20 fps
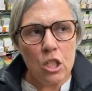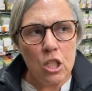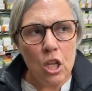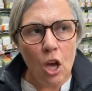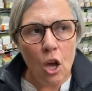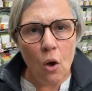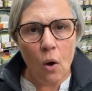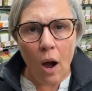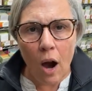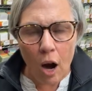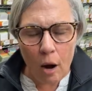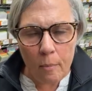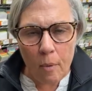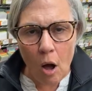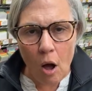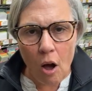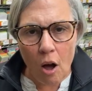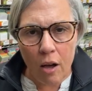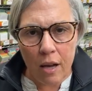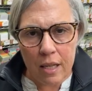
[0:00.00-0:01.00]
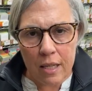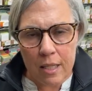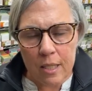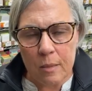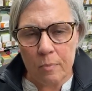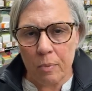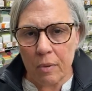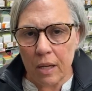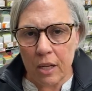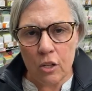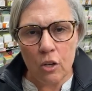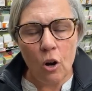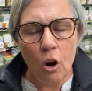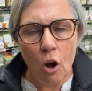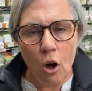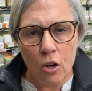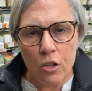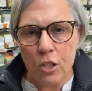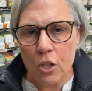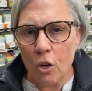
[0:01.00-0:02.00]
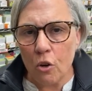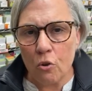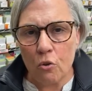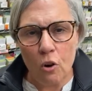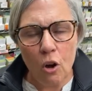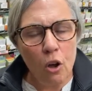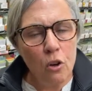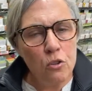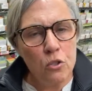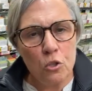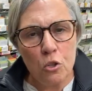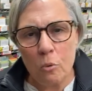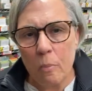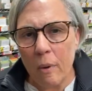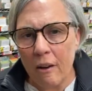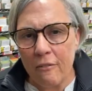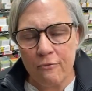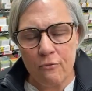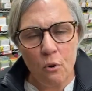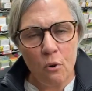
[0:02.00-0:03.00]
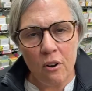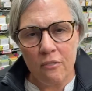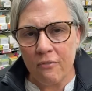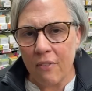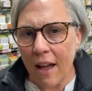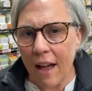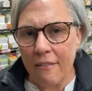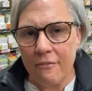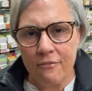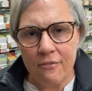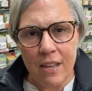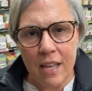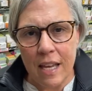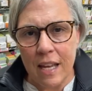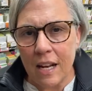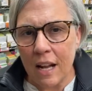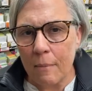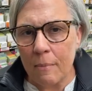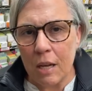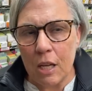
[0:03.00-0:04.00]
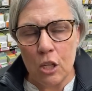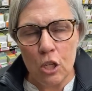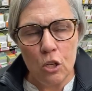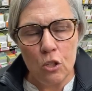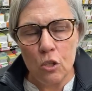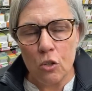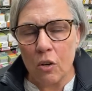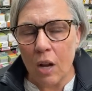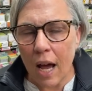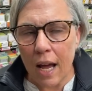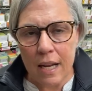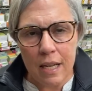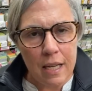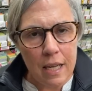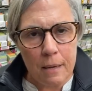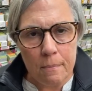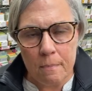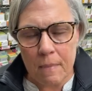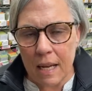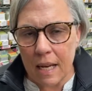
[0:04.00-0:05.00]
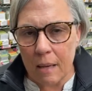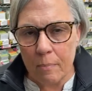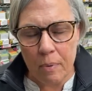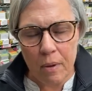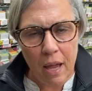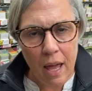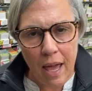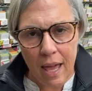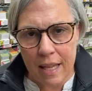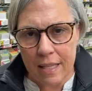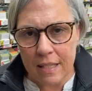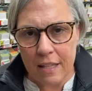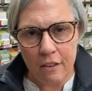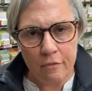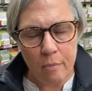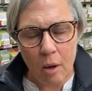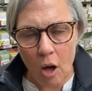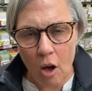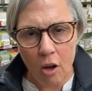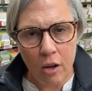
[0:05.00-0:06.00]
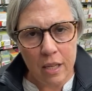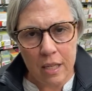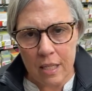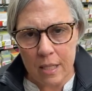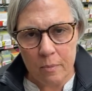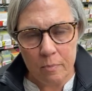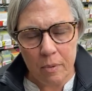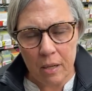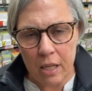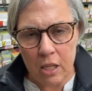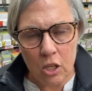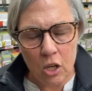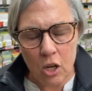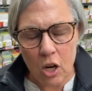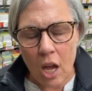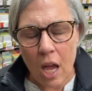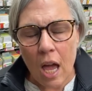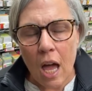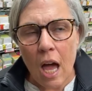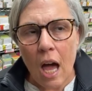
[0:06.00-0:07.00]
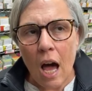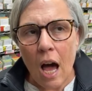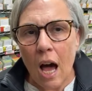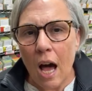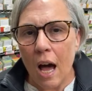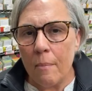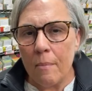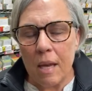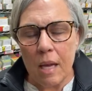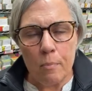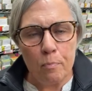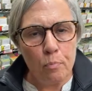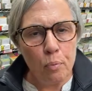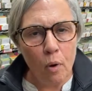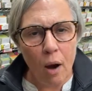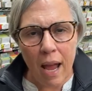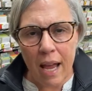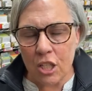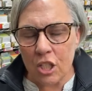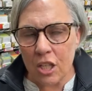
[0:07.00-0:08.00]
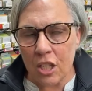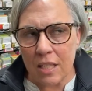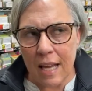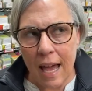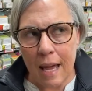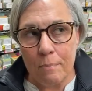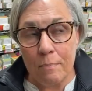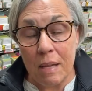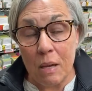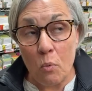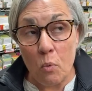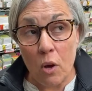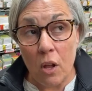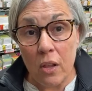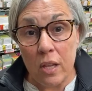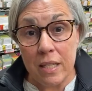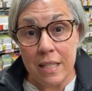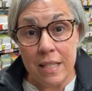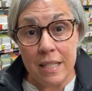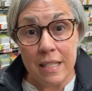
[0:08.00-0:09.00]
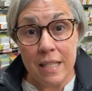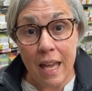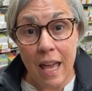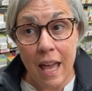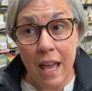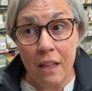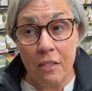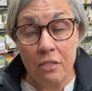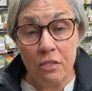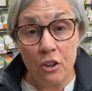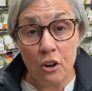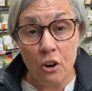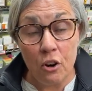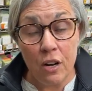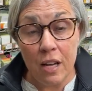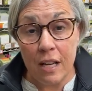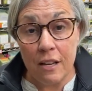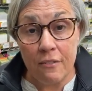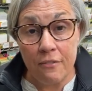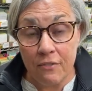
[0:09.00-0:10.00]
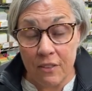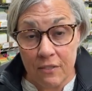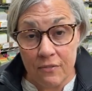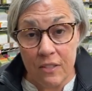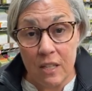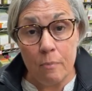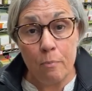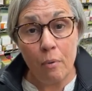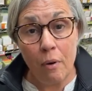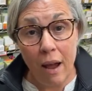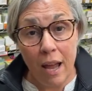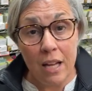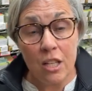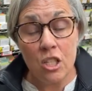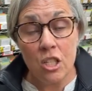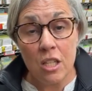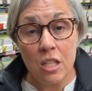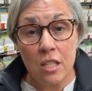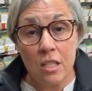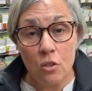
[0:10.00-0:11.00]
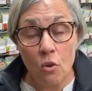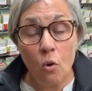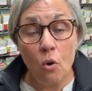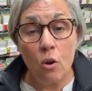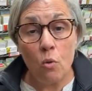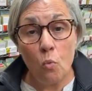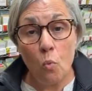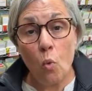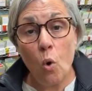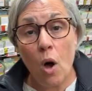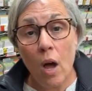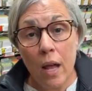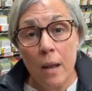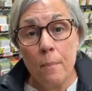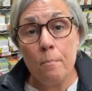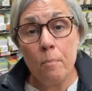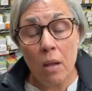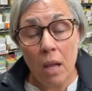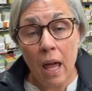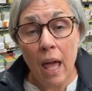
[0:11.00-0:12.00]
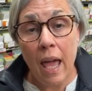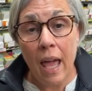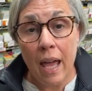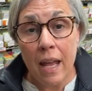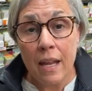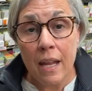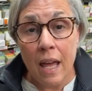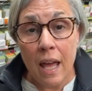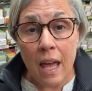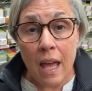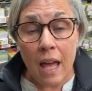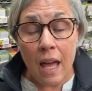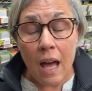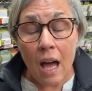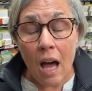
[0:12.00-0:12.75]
so, our mahogany splendor also grows to about four or five feet. I mean, you do not need many plants of mahogany splendor. Um, it branches, I'd be willing to say 30 to 50 branches on one plant.